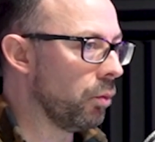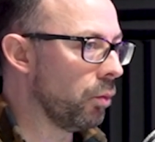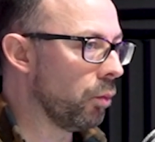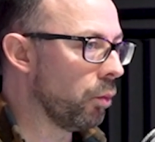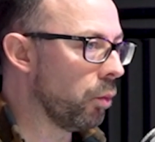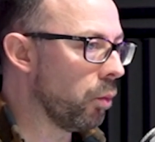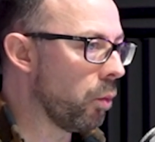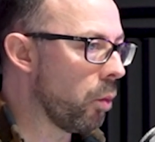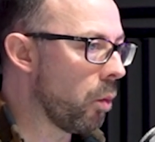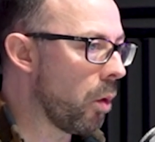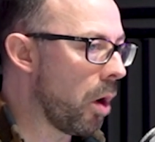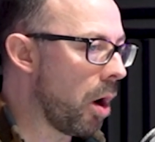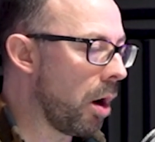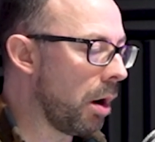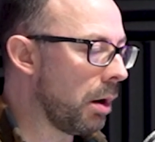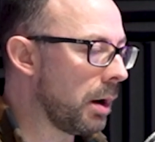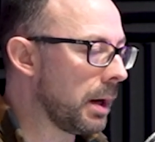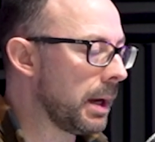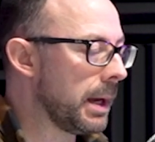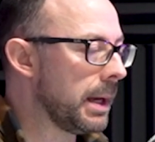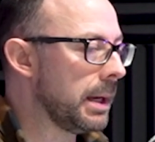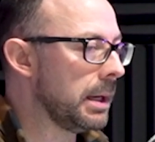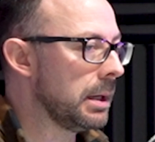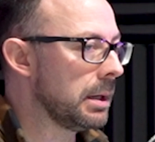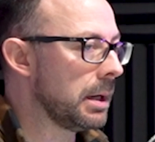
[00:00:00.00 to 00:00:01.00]

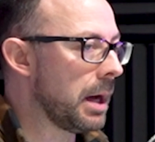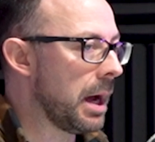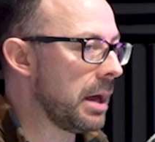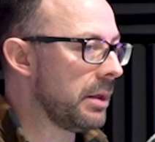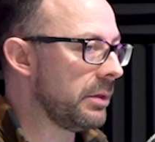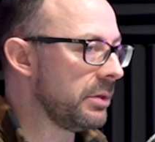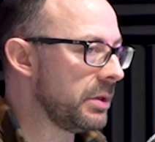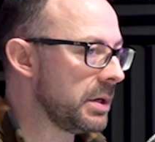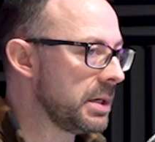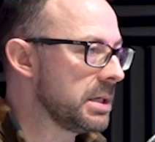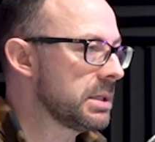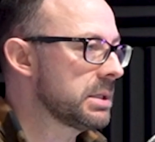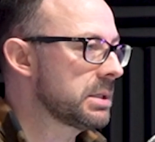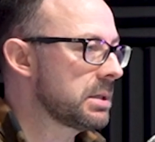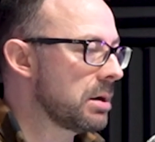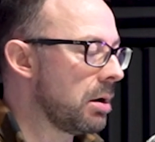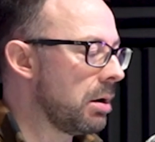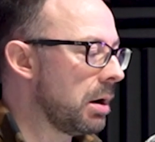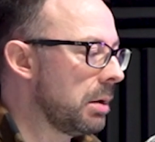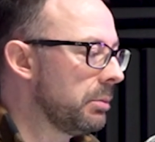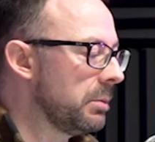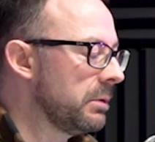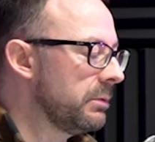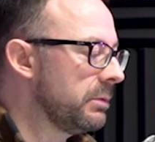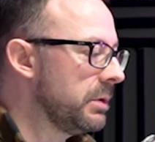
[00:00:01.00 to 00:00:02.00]
why at this
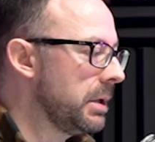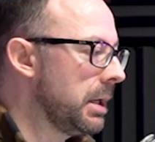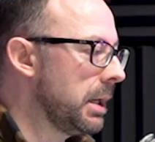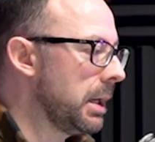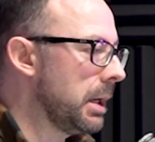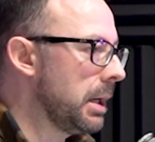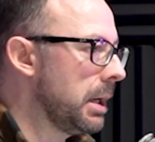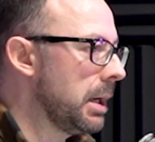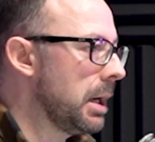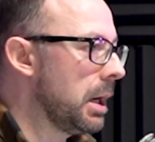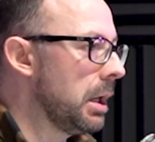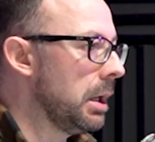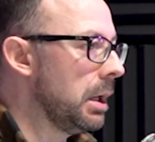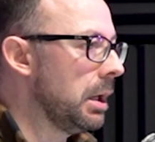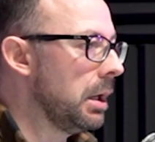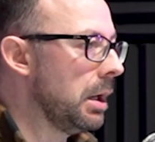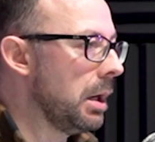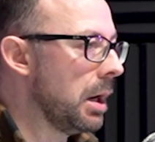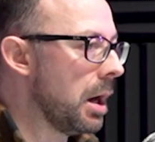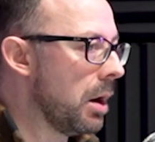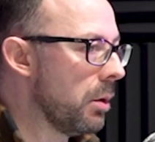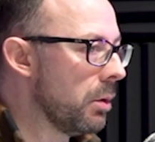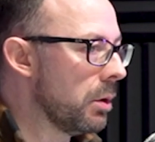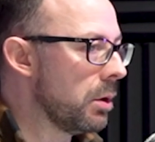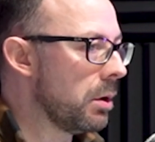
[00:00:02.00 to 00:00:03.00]
time of year, a
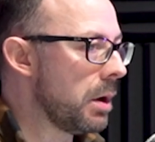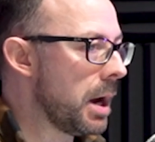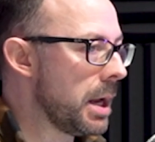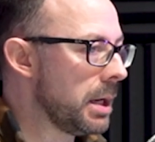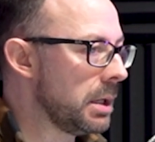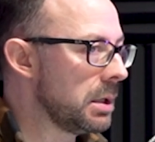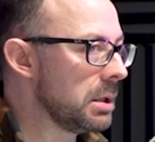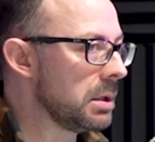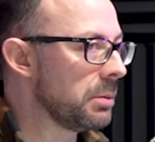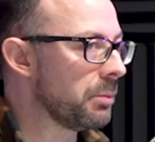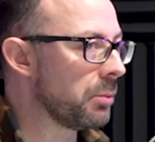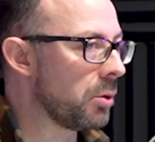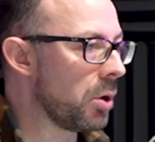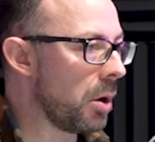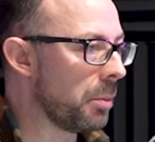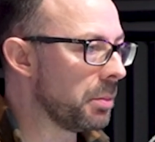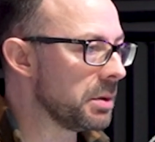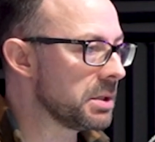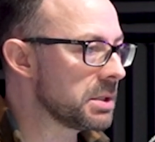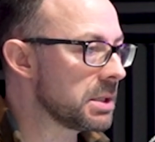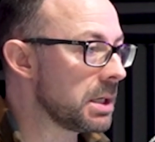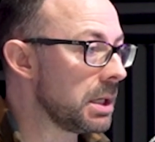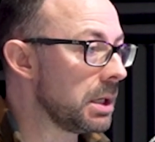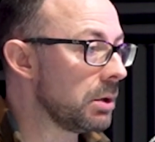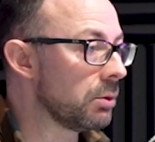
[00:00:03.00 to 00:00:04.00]
lower end
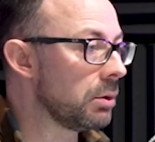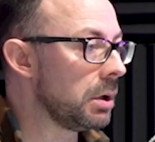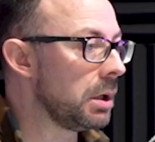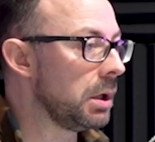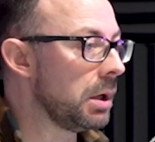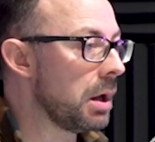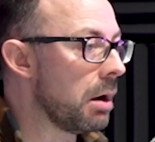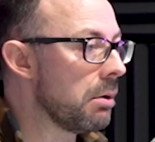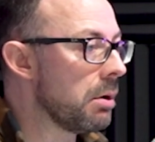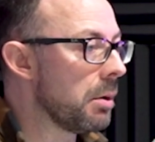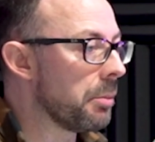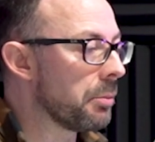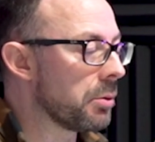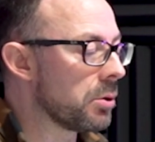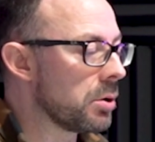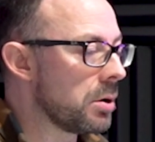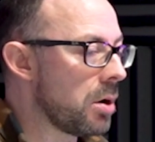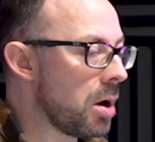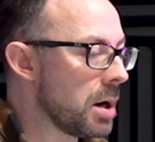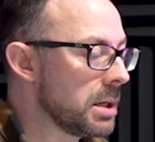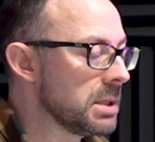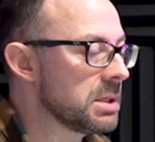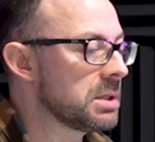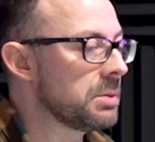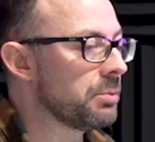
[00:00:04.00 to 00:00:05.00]
property or a lower
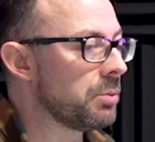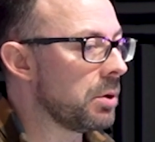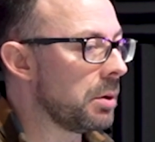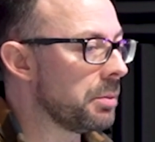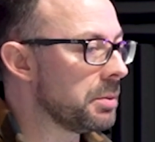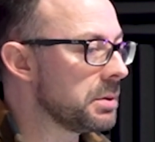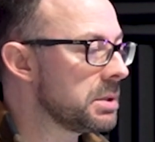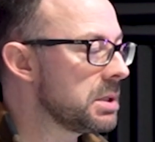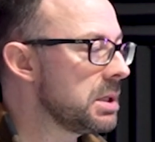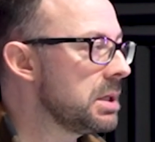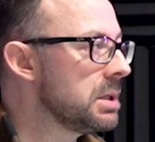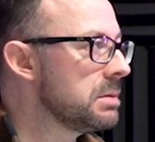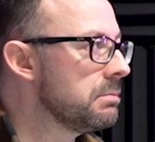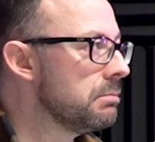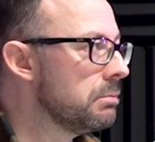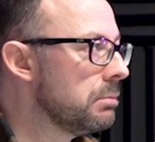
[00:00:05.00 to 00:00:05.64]
priced property is